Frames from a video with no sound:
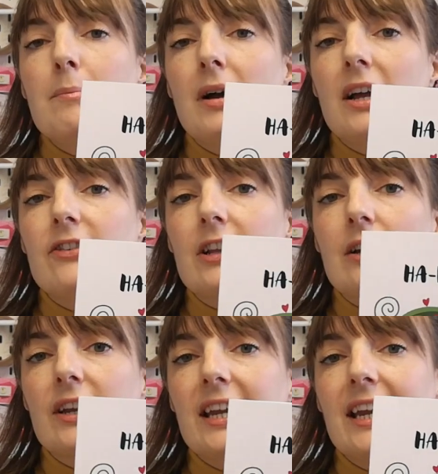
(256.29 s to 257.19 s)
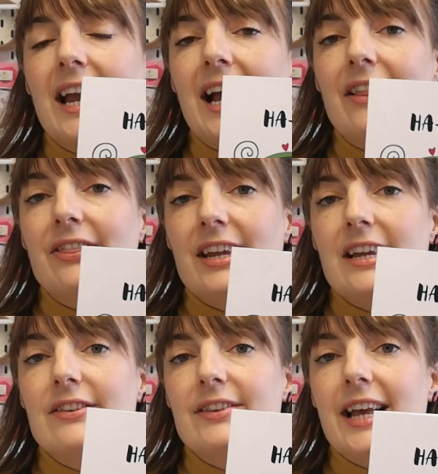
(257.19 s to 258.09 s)
but looking at
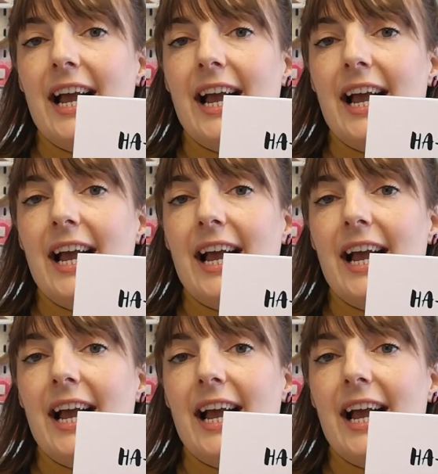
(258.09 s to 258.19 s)
this